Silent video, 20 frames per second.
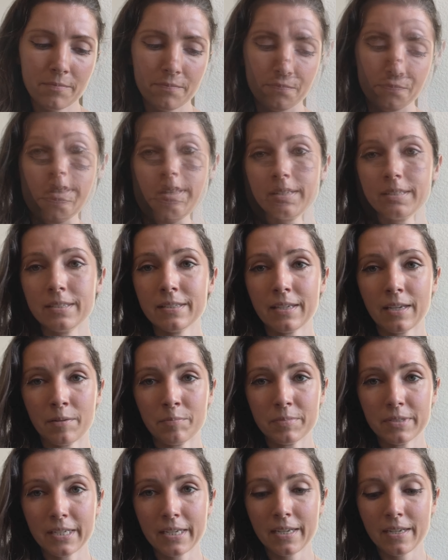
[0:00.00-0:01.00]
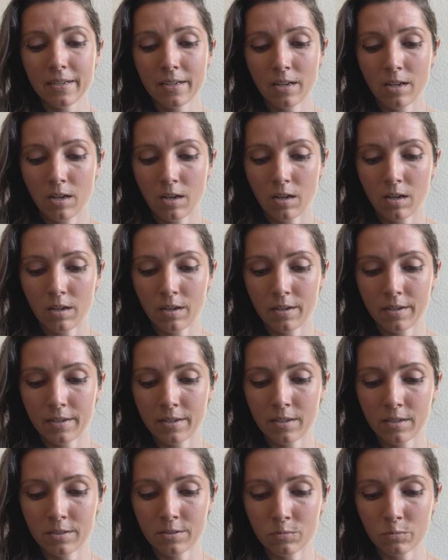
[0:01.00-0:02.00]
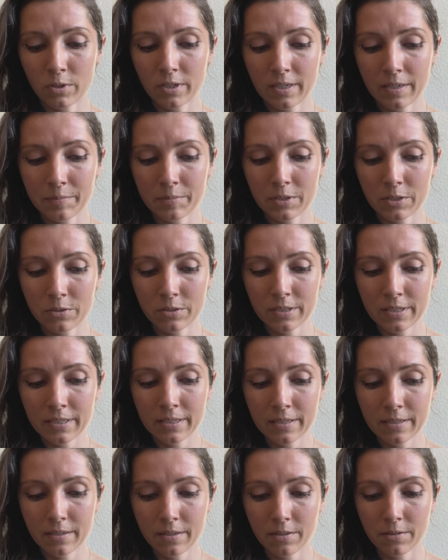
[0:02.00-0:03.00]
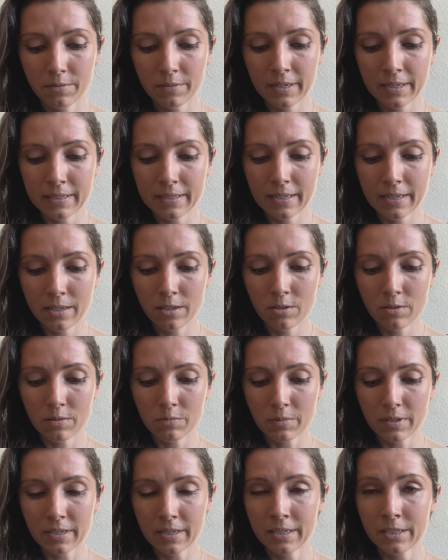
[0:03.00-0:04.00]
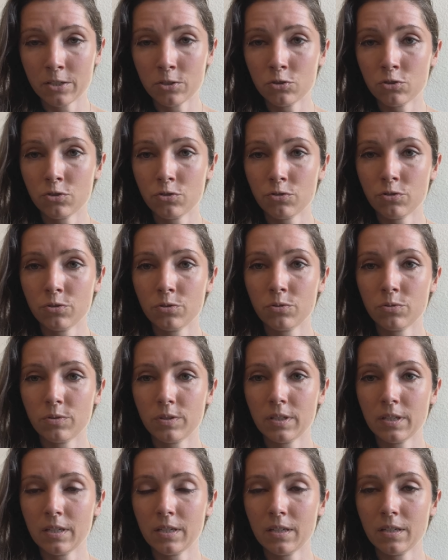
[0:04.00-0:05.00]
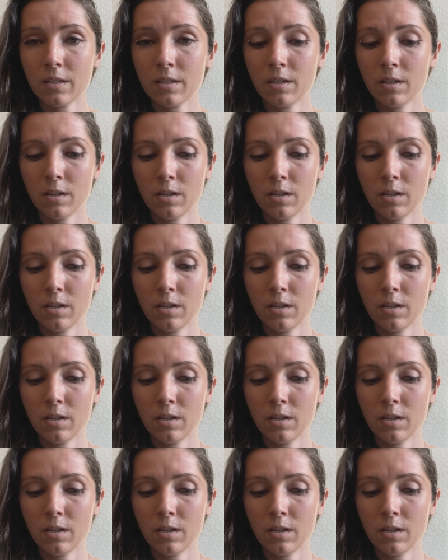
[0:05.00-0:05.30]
So that's the update on what I'm using right now and what I used through the